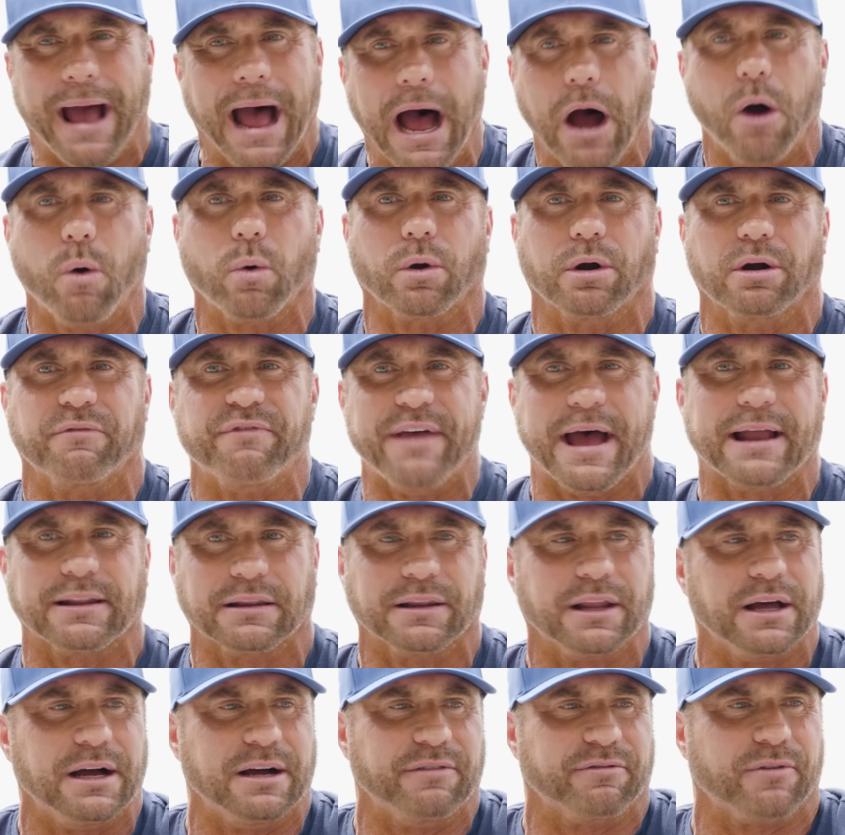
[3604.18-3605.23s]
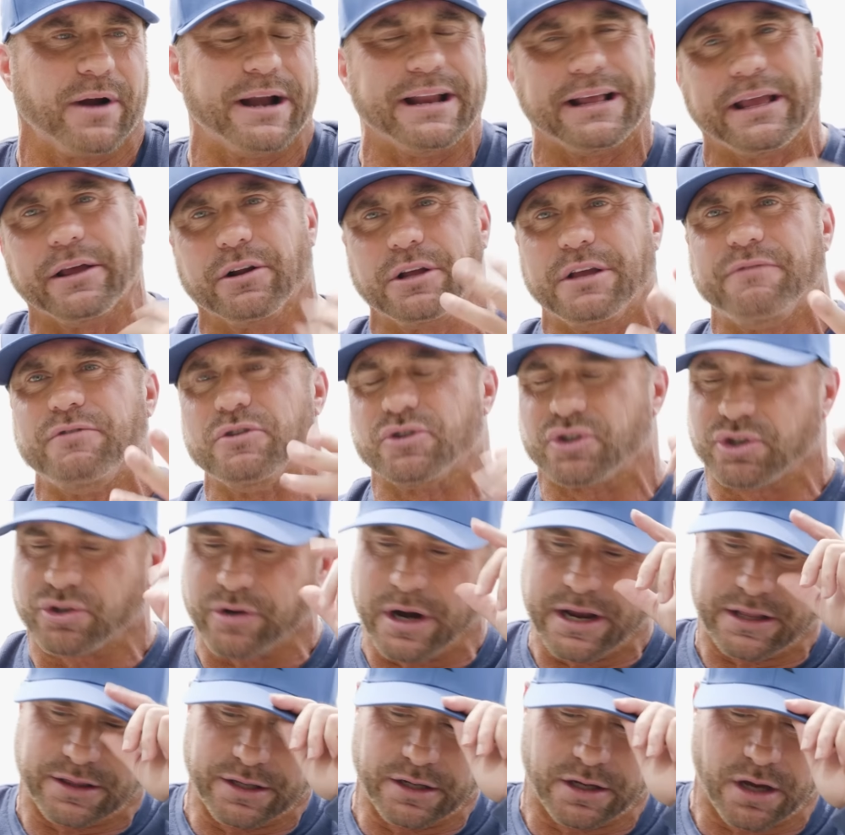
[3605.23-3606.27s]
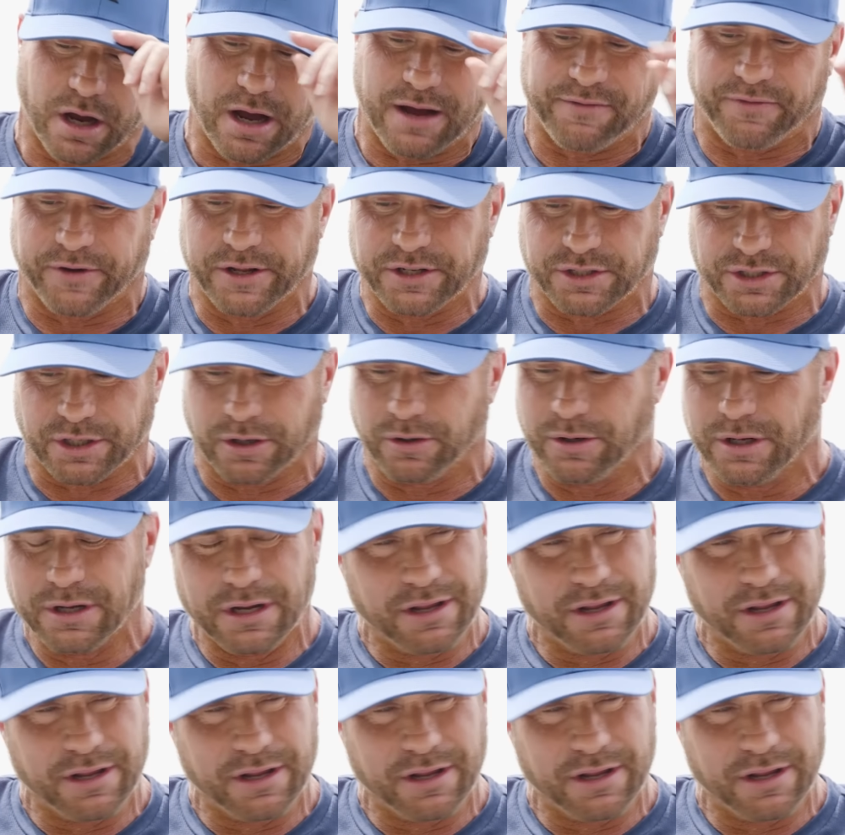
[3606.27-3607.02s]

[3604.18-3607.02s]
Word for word: power of that yeah. love, right? It'll give you strength and confidence. So